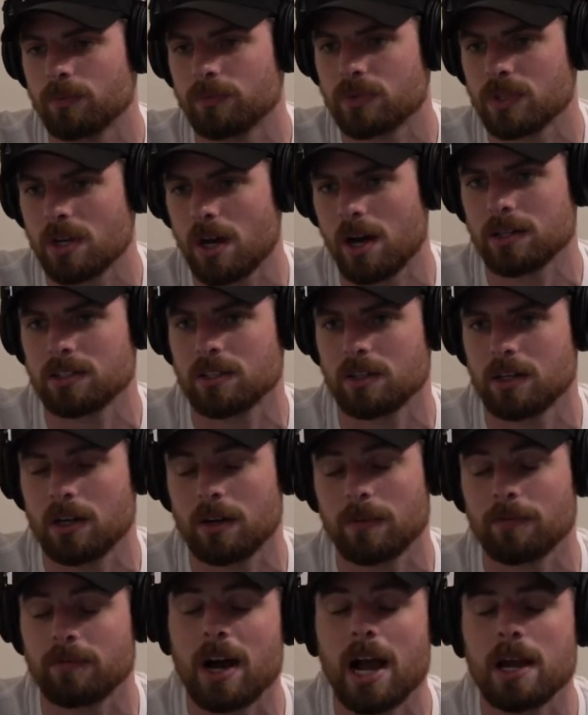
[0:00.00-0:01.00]
talk to
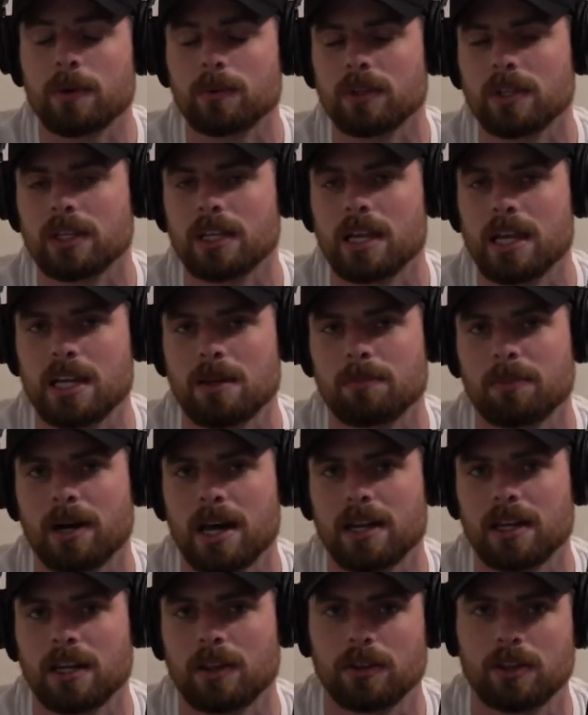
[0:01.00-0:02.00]
or find really
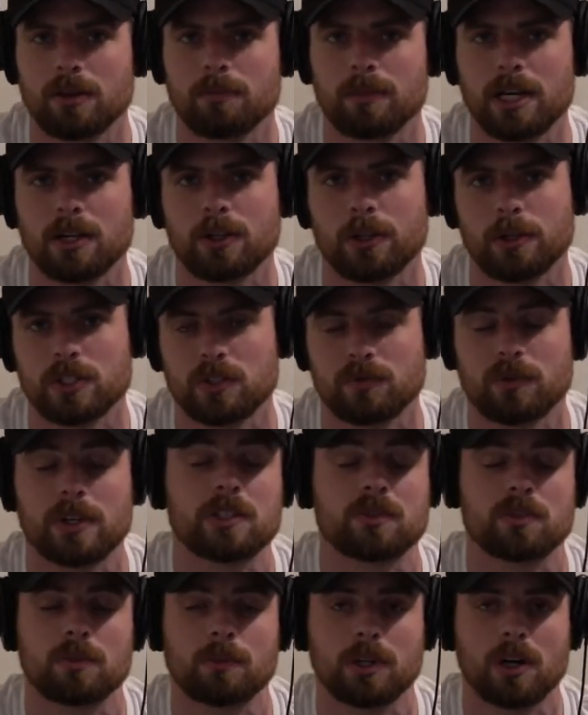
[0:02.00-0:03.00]
anybody other than my close
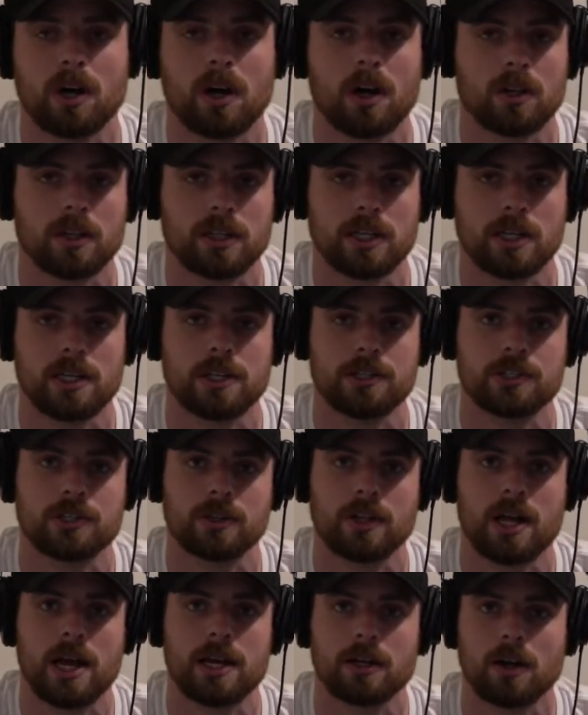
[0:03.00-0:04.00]
friends from college or
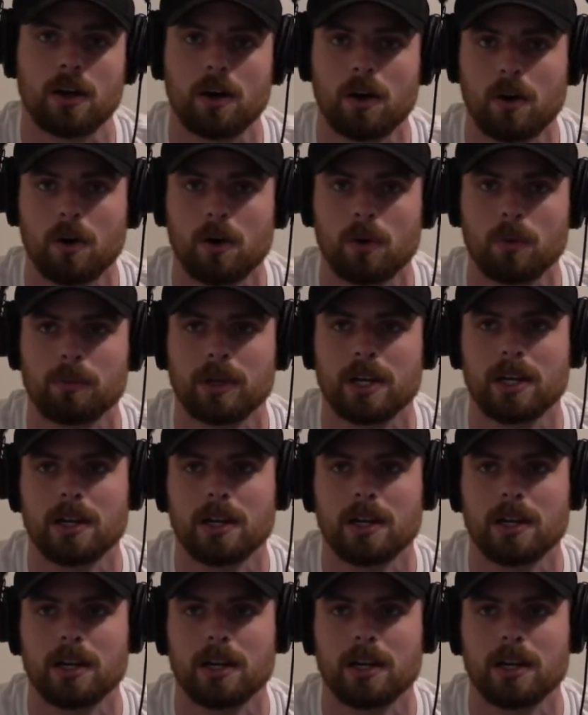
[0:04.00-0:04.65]
like home,